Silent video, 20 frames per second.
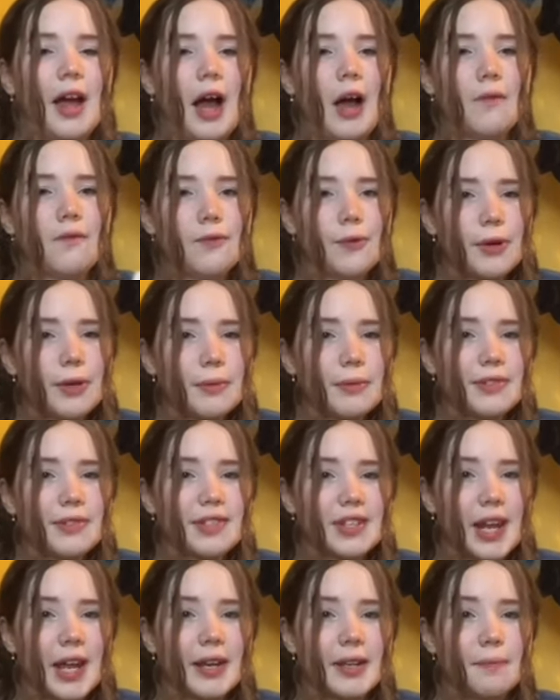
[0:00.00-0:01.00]
I thought it
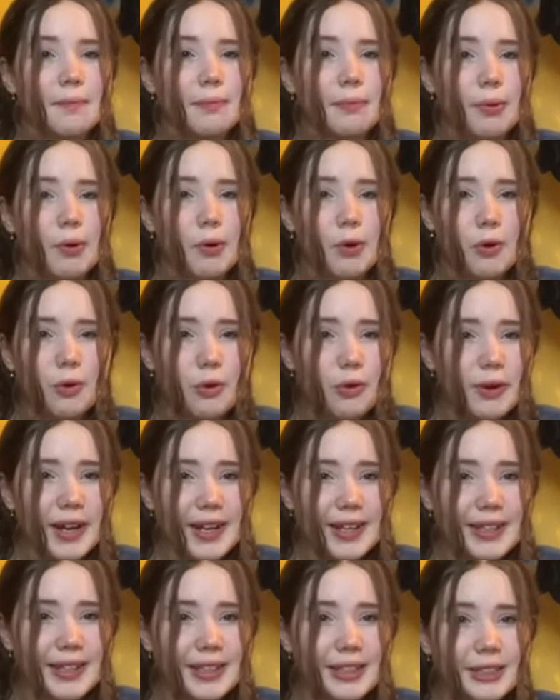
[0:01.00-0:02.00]
was slightly
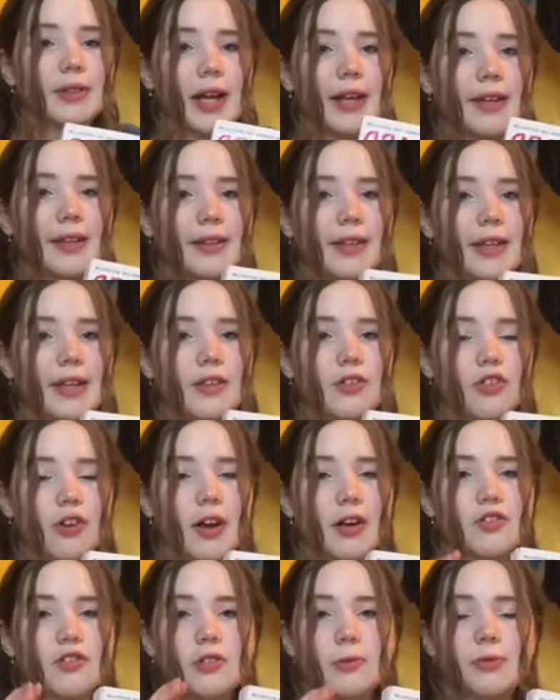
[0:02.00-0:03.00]
boring. Like the
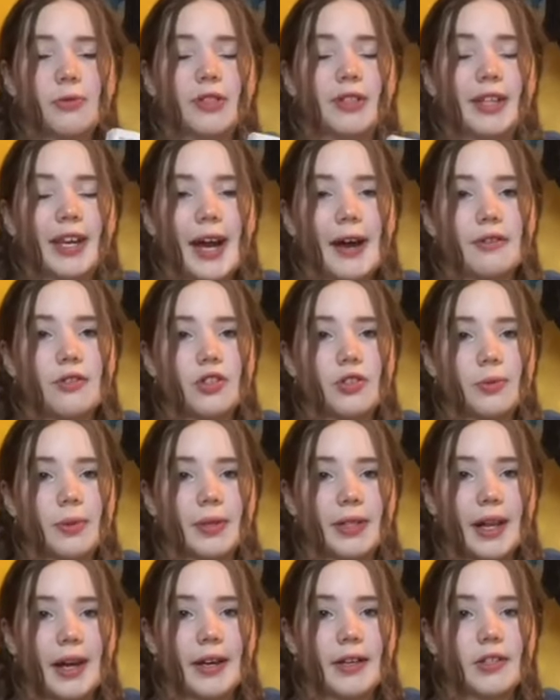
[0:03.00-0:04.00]
interactions between the characters
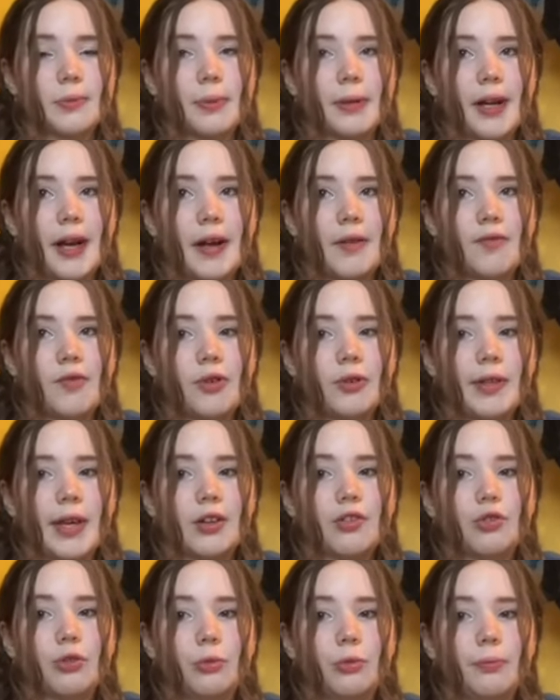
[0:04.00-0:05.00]
were nice, but I thought the
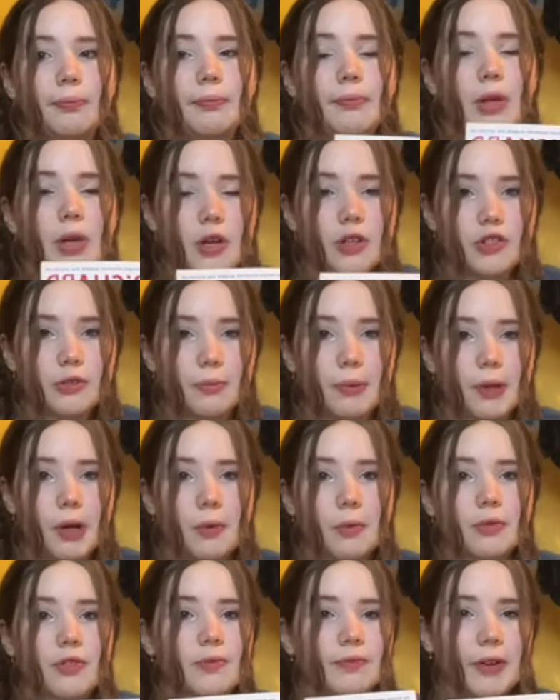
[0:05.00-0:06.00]
actual murder
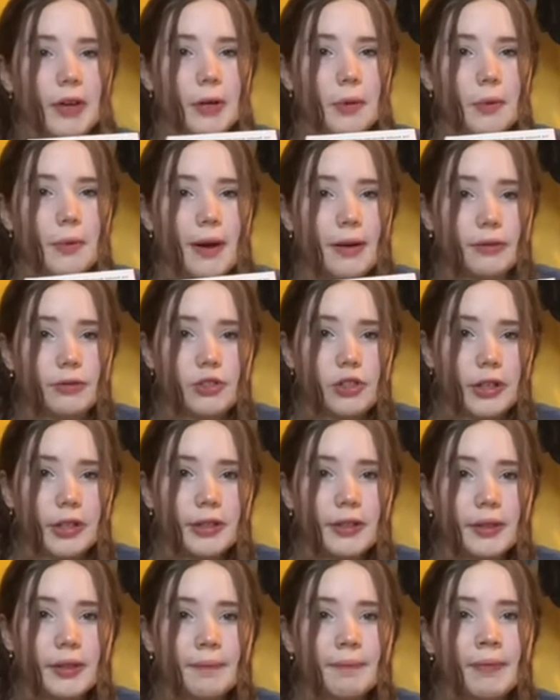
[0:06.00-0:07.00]
plot wasn't very well
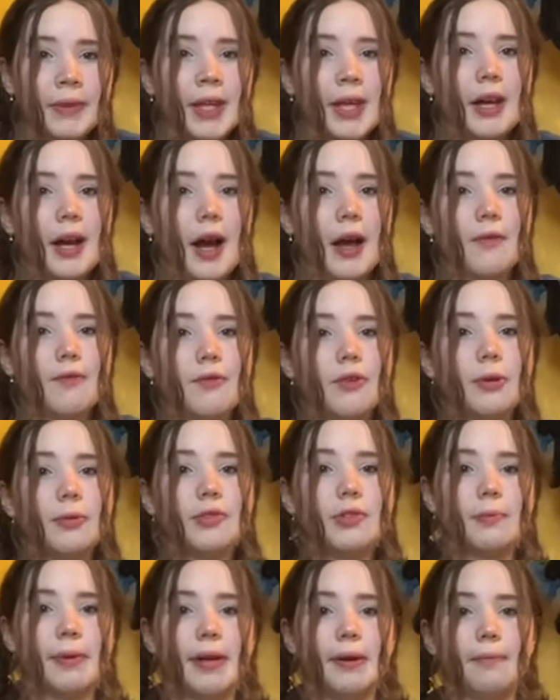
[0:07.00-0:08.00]
done. I thought it
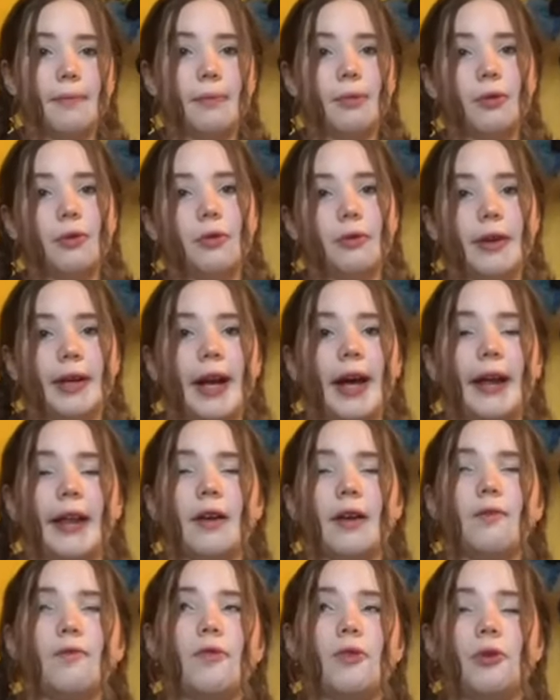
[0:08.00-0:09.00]
was a bit boring, and
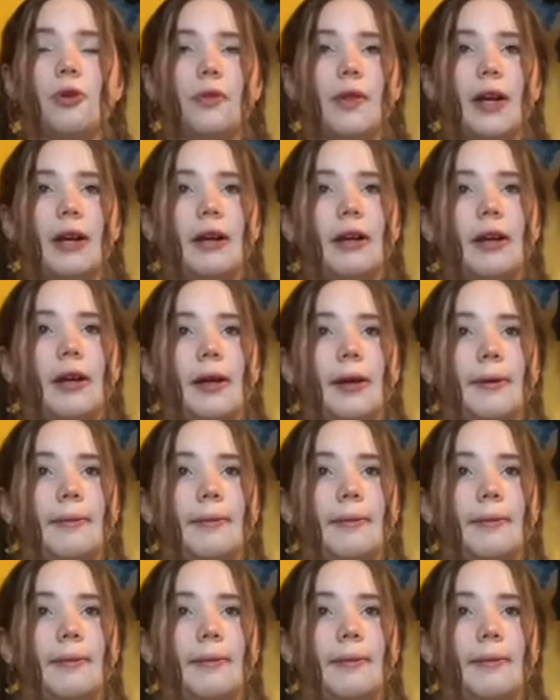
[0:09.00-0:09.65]
I thought that